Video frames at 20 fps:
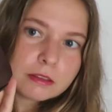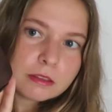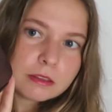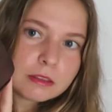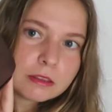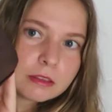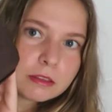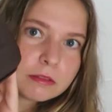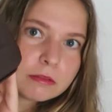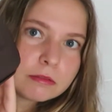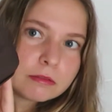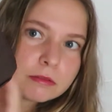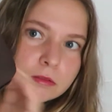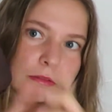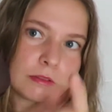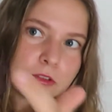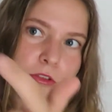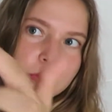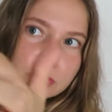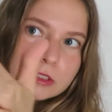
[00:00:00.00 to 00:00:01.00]
I don't know.
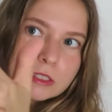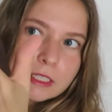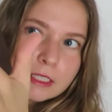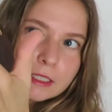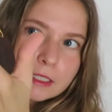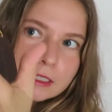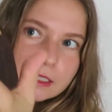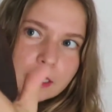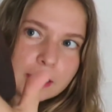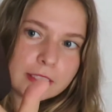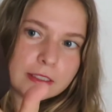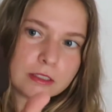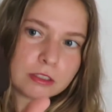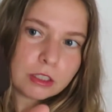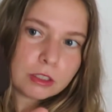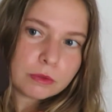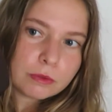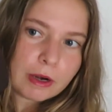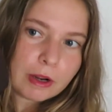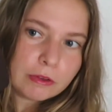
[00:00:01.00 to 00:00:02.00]
So it's like glazed
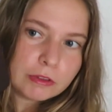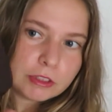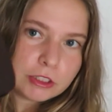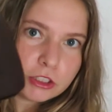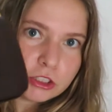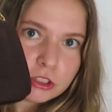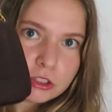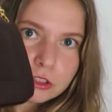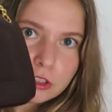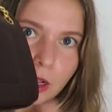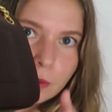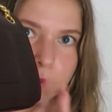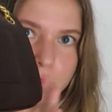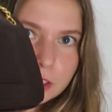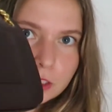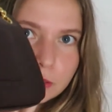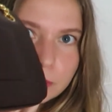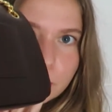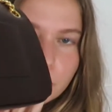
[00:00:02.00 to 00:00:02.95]
all around, and it just stops here